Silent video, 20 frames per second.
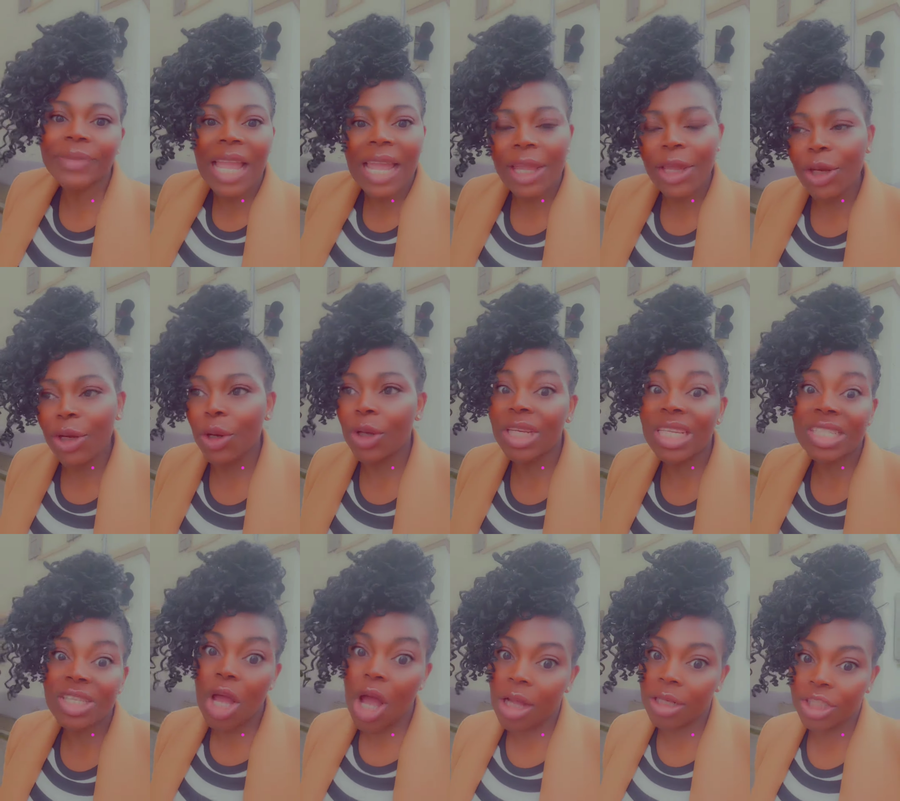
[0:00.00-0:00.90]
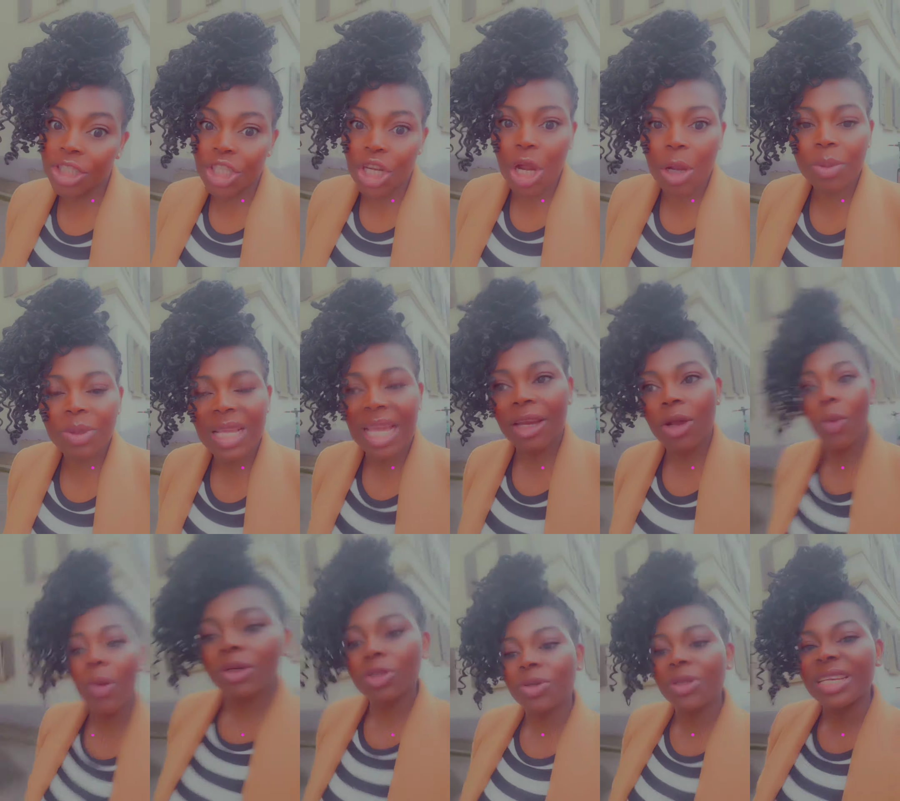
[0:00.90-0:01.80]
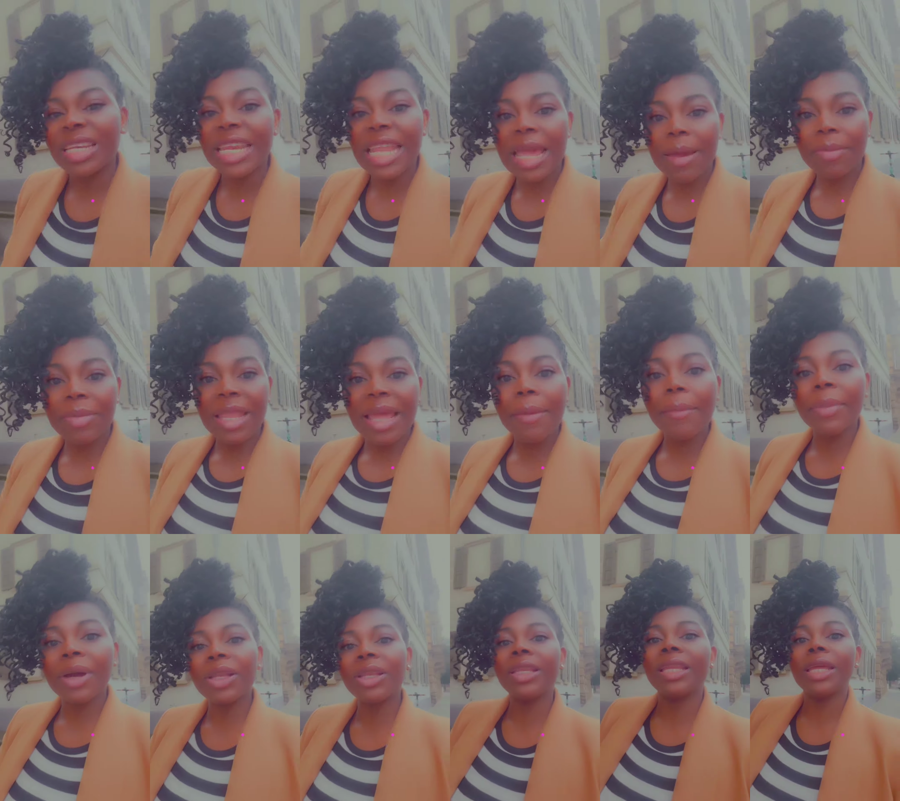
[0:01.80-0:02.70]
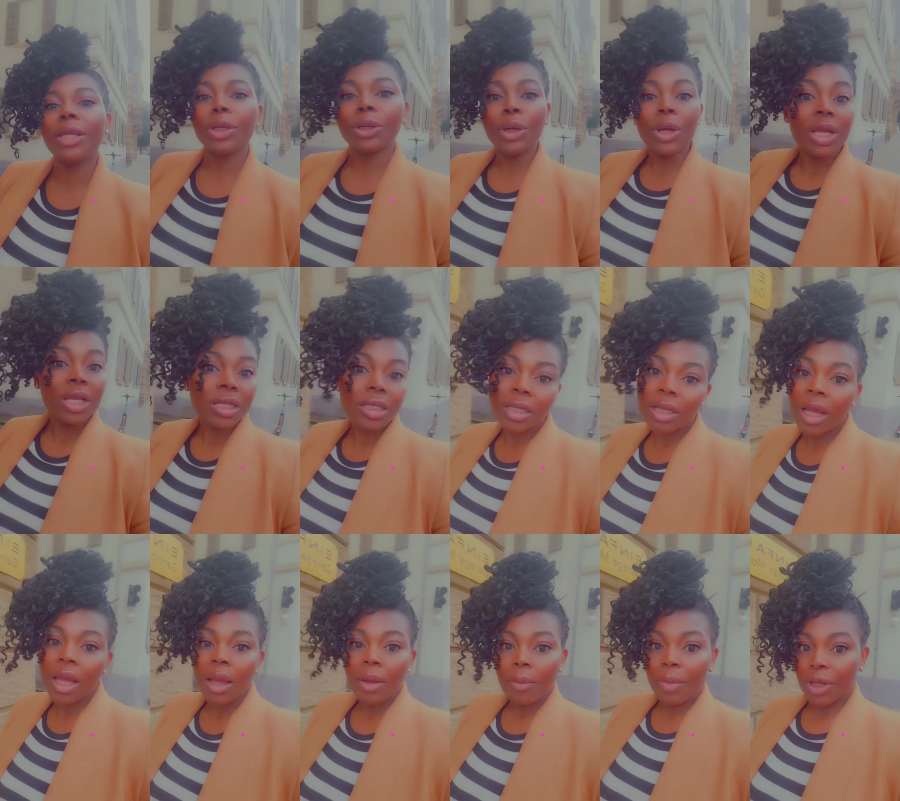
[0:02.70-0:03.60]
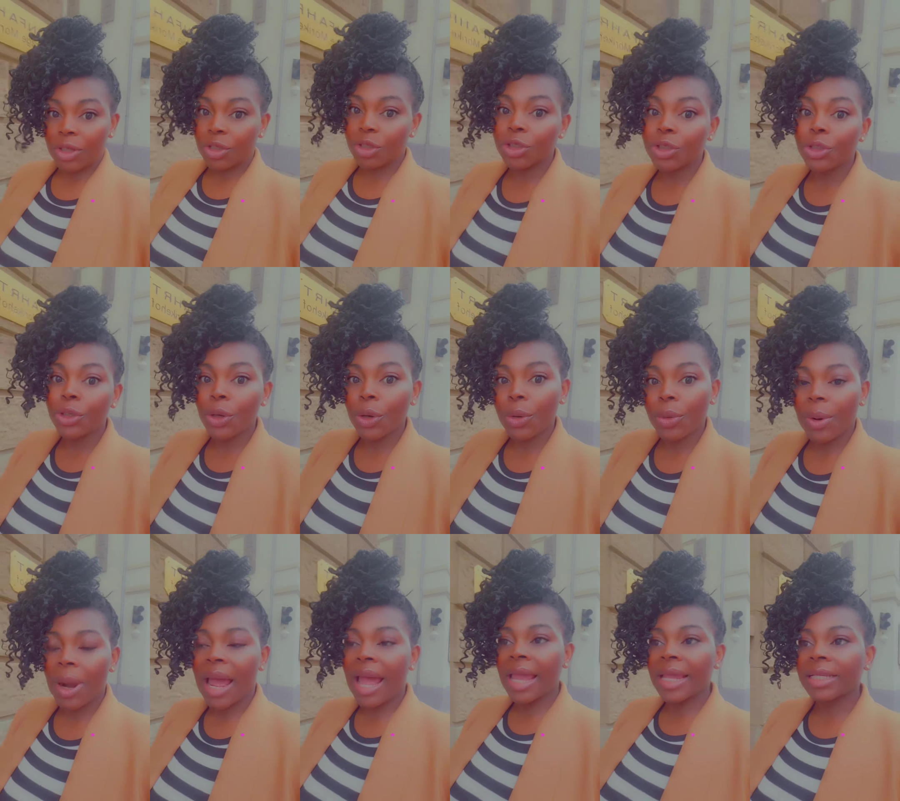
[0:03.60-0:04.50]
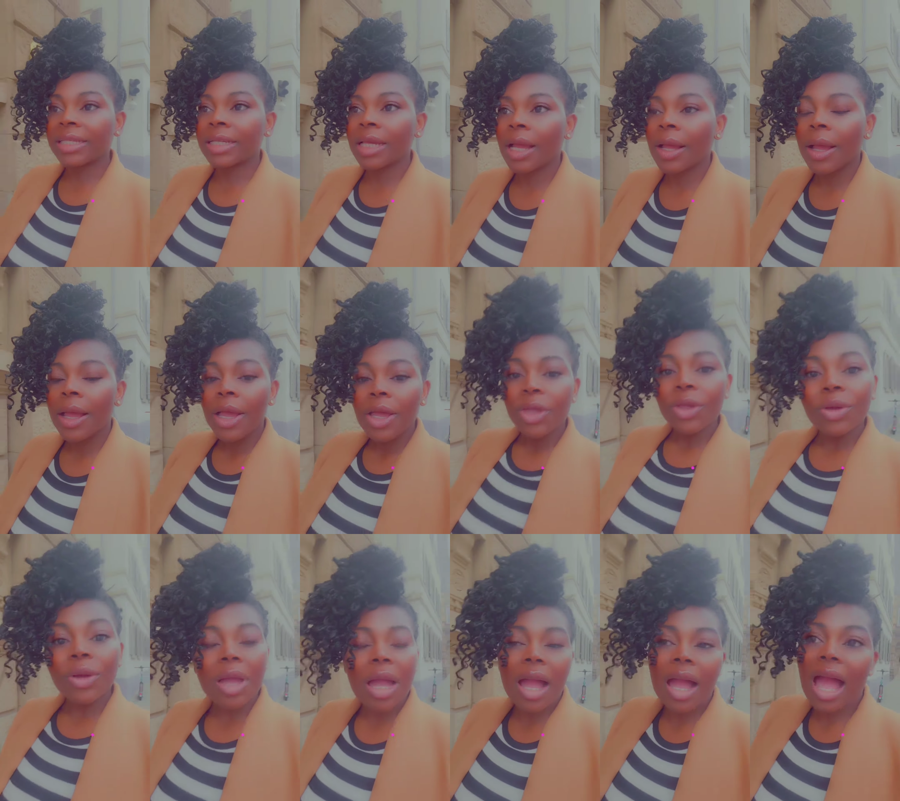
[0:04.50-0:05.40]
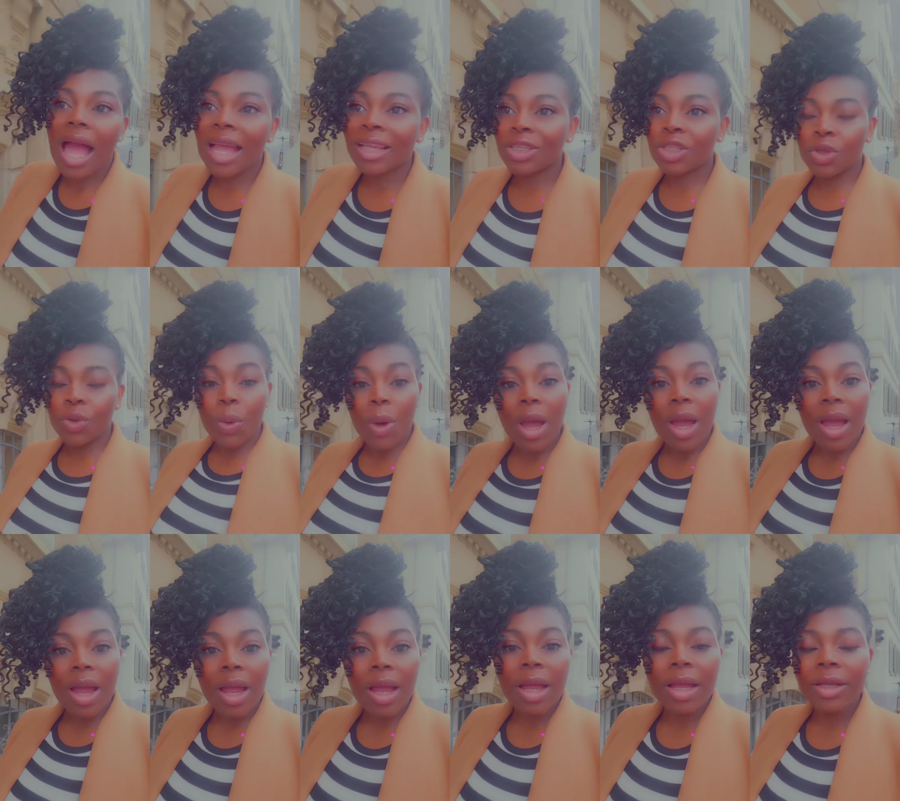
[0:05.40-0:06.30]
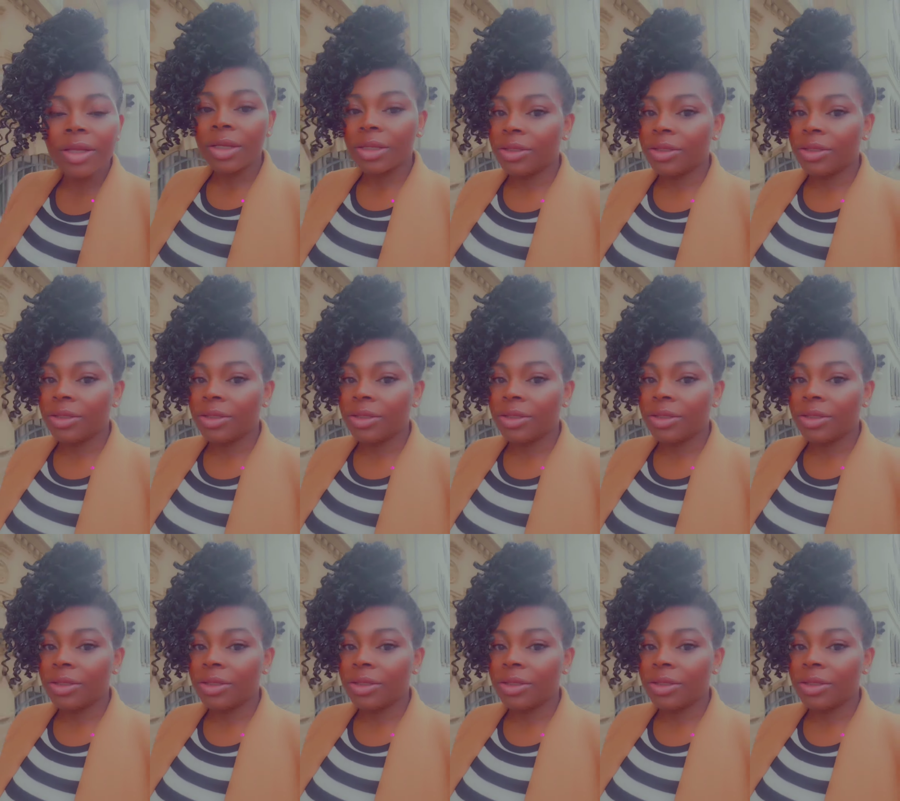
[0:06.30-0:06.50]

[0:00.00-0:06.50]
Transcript: you know these odd jobs i don't want to name them but then but you know right you can I swear,